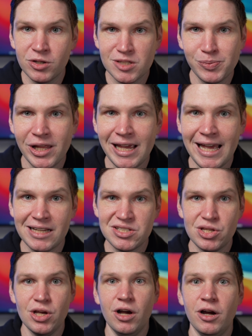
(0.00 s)
Display
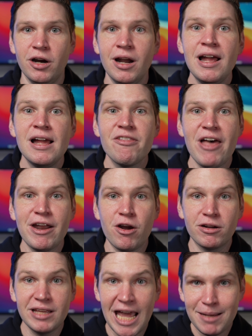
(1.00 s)
XDR that
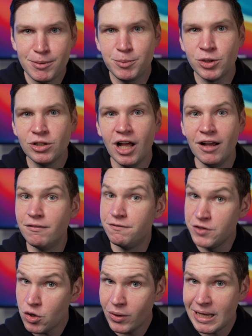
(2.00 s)
are capable of
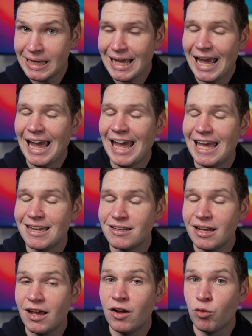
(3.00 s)
viewing
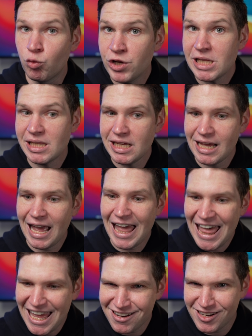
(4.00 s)
and really
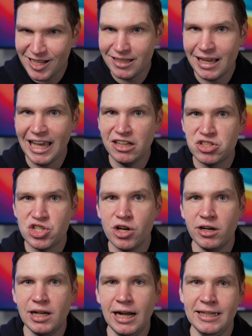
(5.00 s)
editing
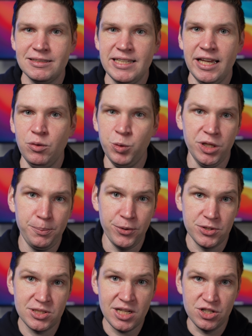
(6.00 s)
HDR content with
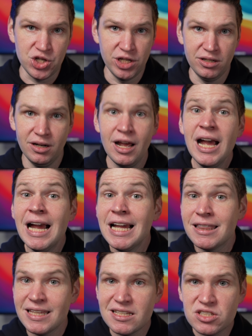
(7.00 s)
precision.
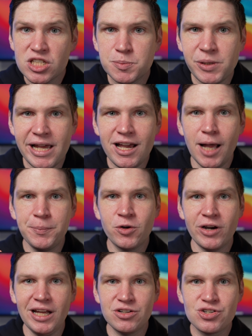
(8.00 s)
These display
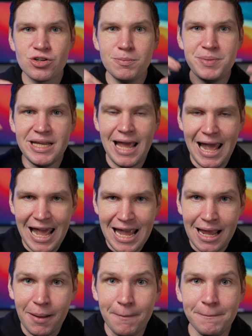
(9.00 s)
upgrades should be
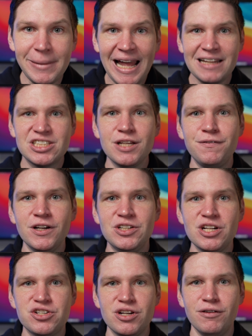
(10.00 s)
a massive
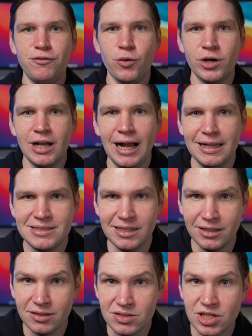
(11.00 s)
addition for
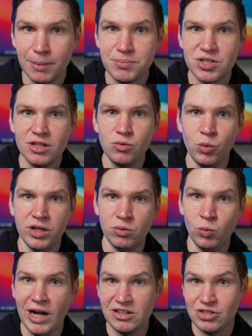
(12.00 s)
content consumption
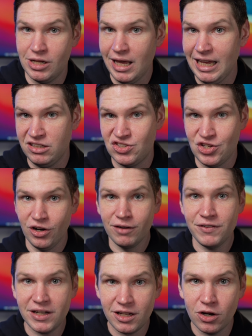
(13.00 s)
with watching HDR
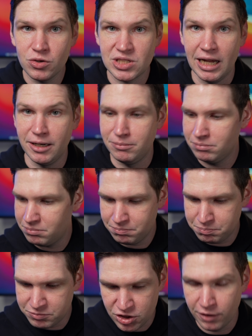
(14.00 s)
videos on
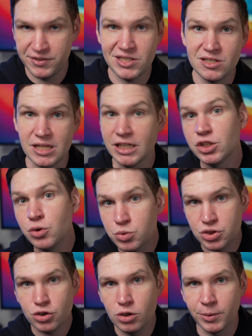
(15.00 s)
services like
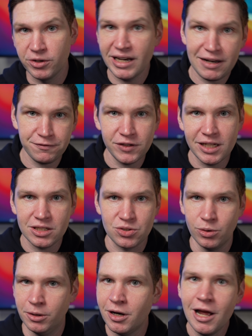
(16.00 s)
YouTube or Netflix
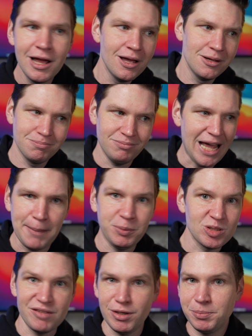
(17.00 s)
or
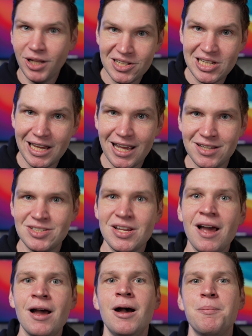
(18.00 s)
Apple TV Plus, I guess,
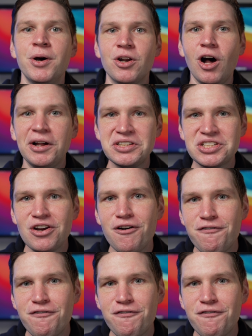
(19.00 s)
but also